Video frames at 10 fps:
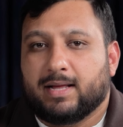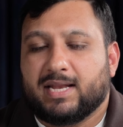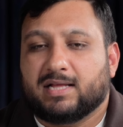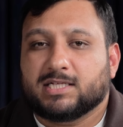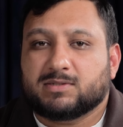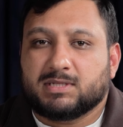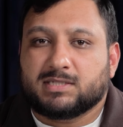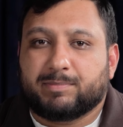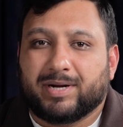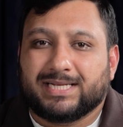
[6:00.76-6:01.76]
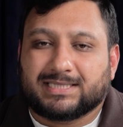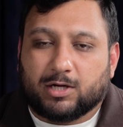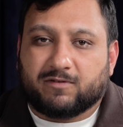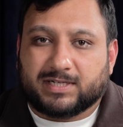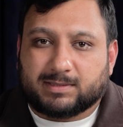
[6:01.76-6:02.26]
Now this one's pretty
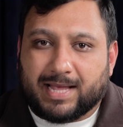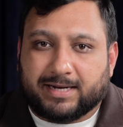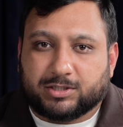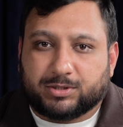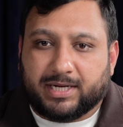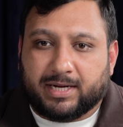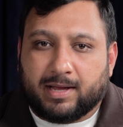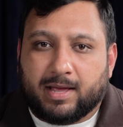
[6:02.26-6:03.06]
self-explanatory,